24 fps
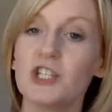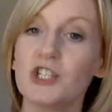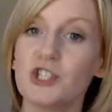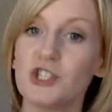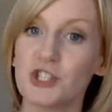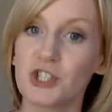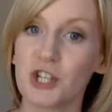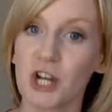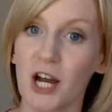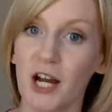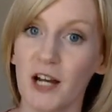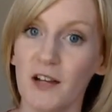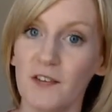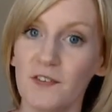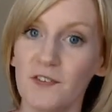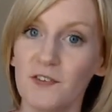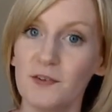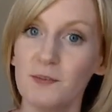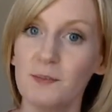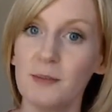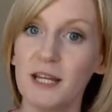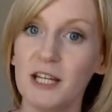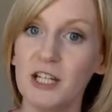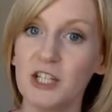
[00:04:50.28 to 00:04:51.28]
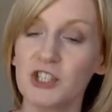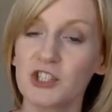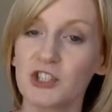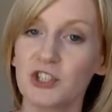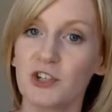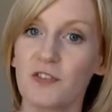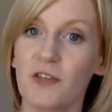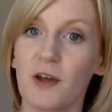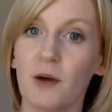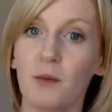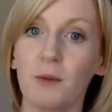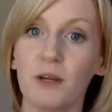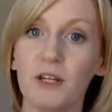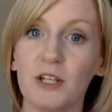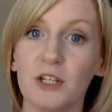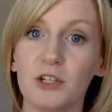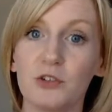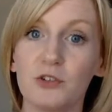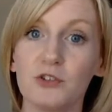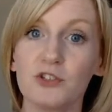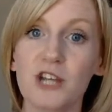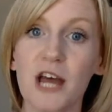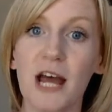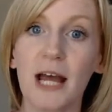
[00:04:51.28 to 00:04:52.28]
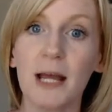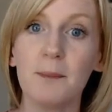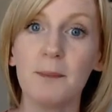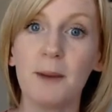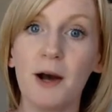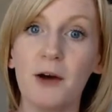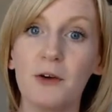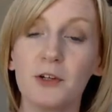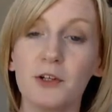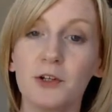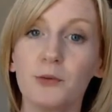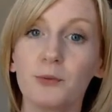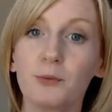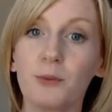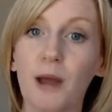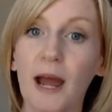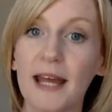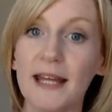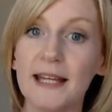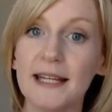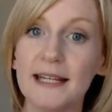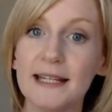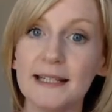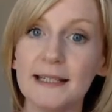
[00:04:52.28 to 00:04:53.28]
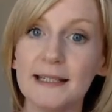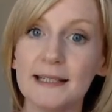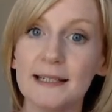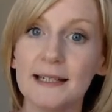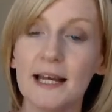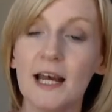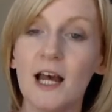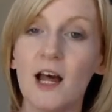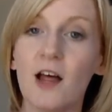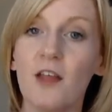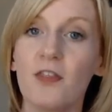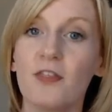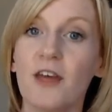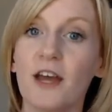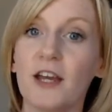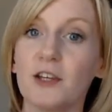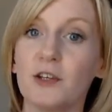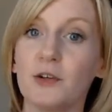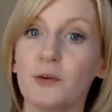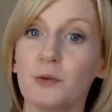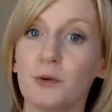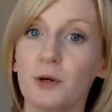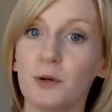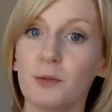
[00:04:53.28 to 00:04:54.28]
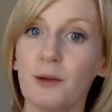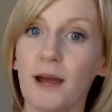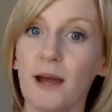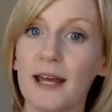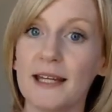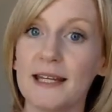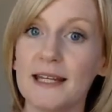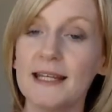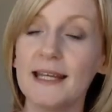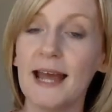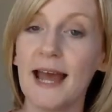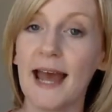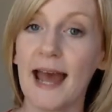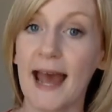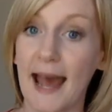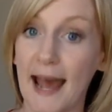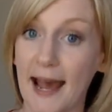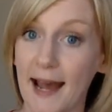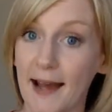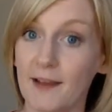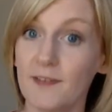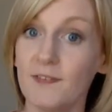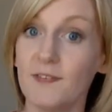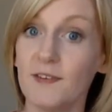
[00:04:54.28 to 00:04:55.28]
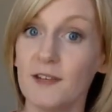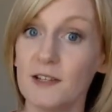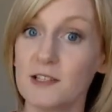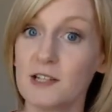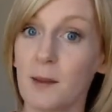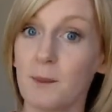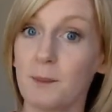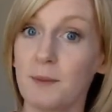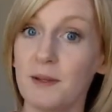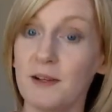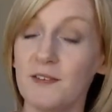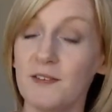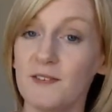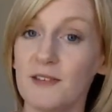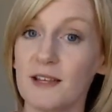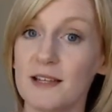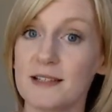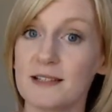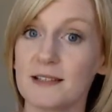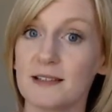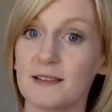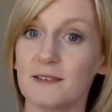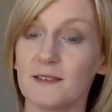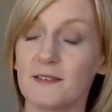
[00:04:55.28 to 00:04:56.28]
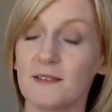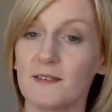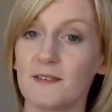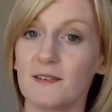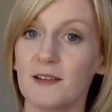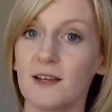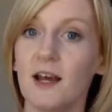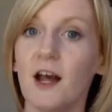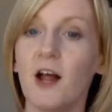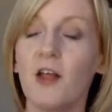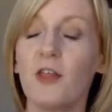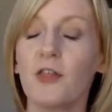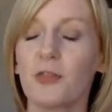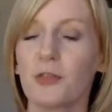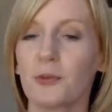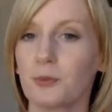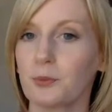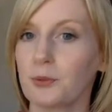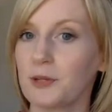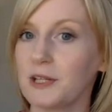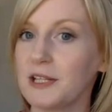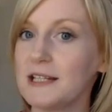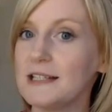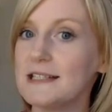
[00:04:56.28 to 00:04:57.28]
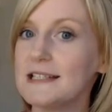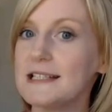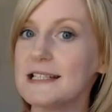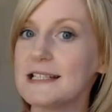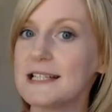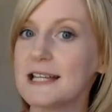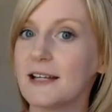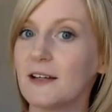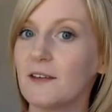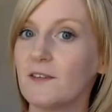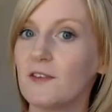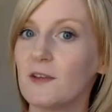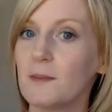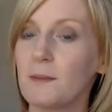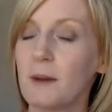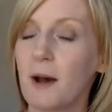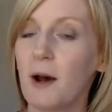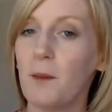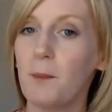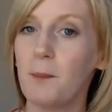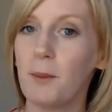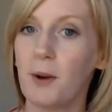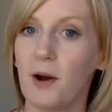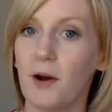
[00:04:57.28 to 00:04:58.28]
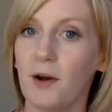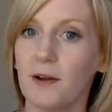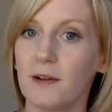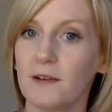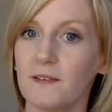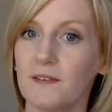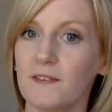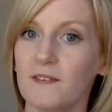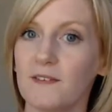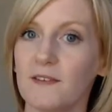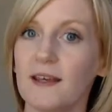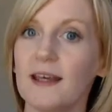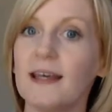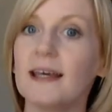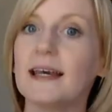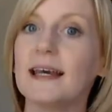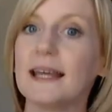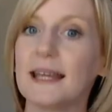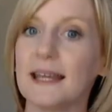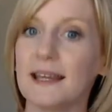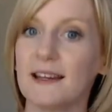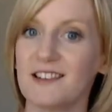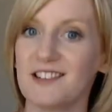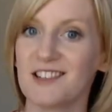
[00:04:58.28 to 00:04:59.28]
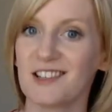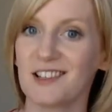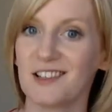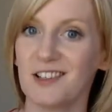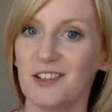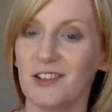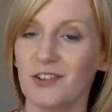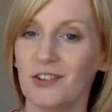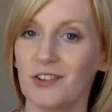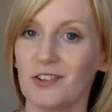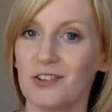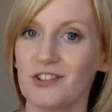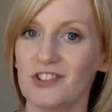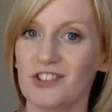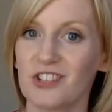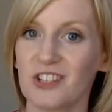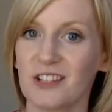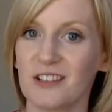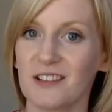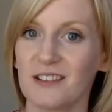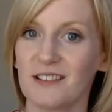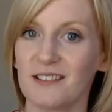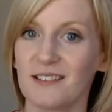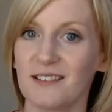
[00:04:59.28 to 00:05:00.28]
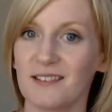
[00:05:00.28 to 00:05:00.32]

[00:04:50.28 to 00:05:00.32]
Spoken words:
Just make sure that when you type out your writing, that your writing has a topic sentence, 3 details about ponds, and a conclusion.